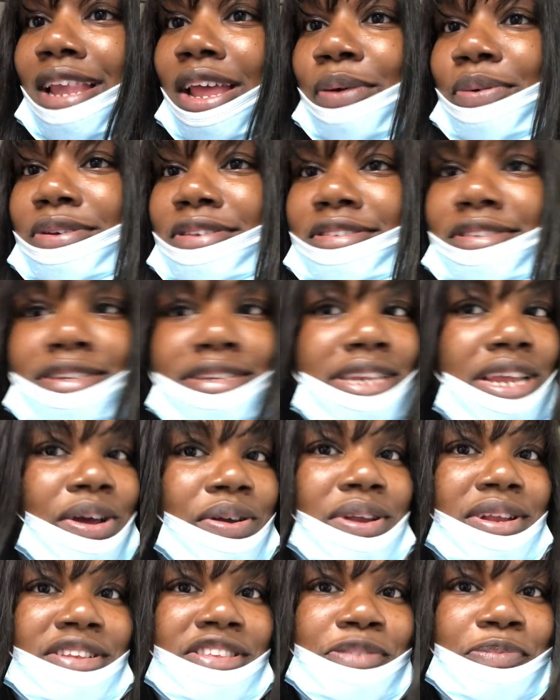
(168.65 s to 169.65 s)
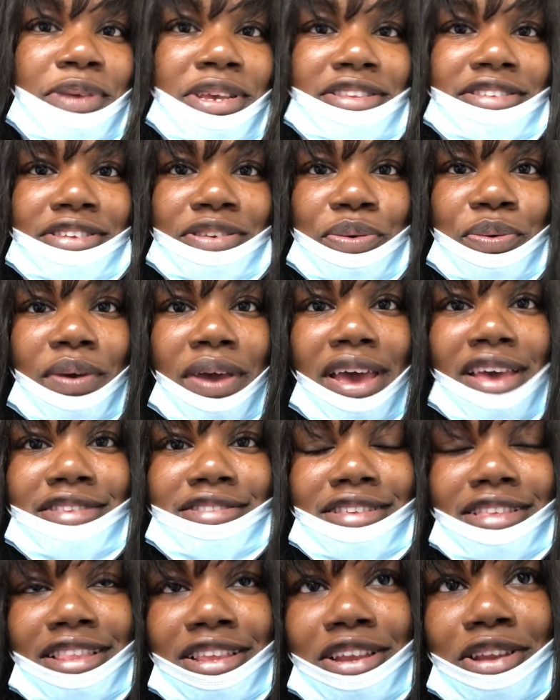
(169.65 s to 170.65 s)
I will sit down and speak to you
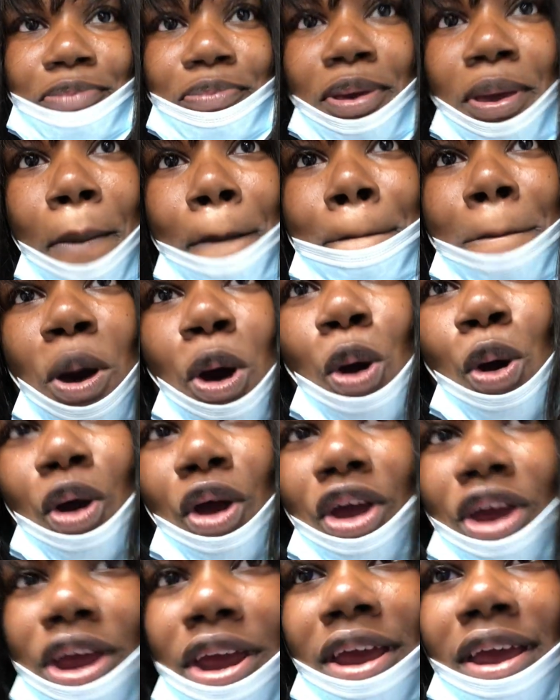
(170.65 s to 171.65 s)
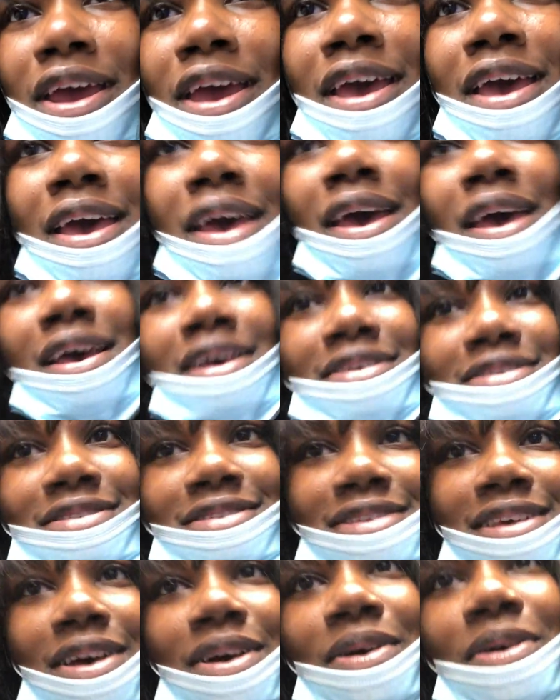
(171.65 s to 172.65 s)
guys a little bit more.
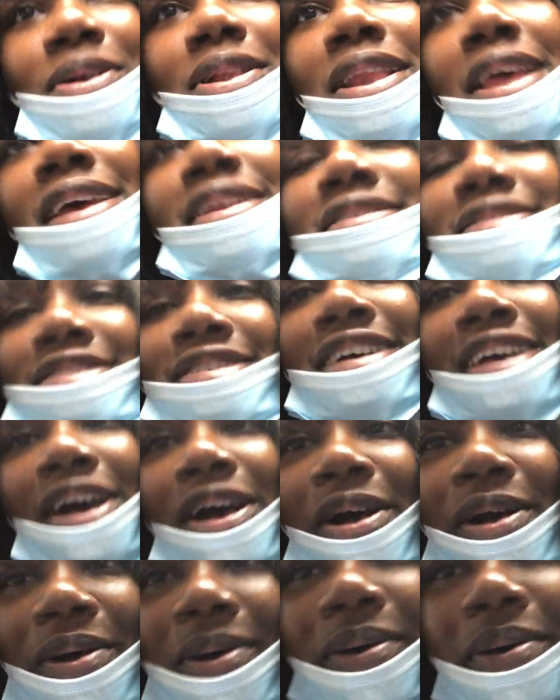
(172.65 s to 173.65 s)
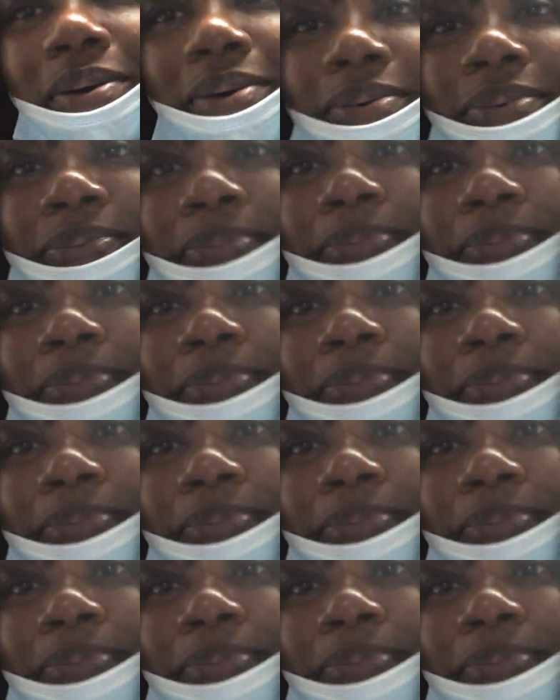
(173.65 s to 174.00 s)
So let's go.